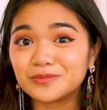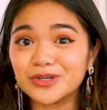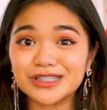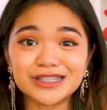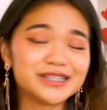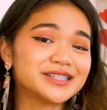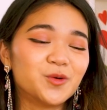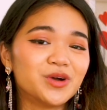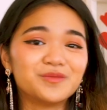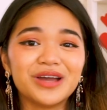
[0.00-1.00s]
which is
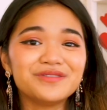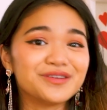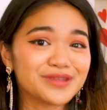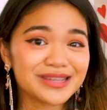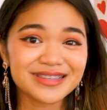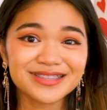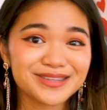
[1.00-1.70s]
one of my favorite things to